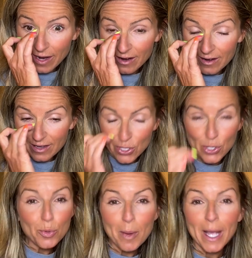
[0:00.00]
where
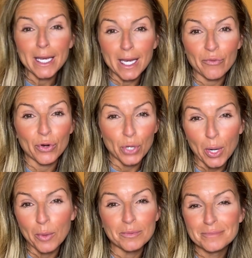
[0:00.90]
you might never
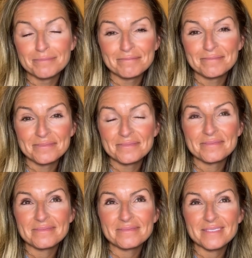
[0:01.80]
know.
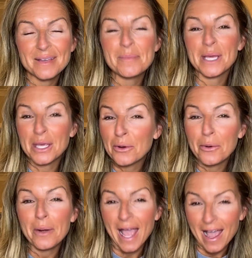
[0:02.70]
But you
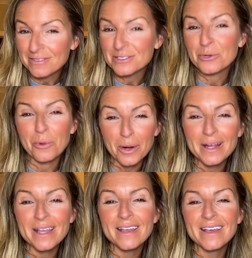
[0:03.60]
don't have to
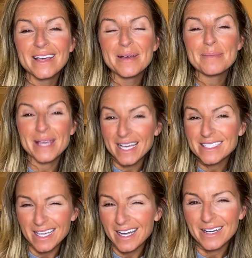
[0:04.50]
worry,
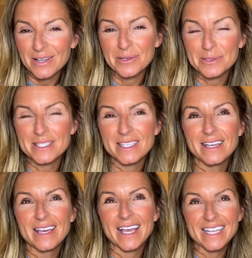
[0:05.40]
because God knows
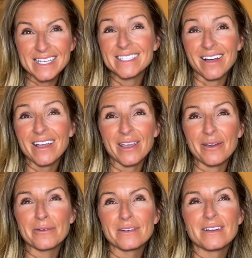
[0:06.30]
and he's got you.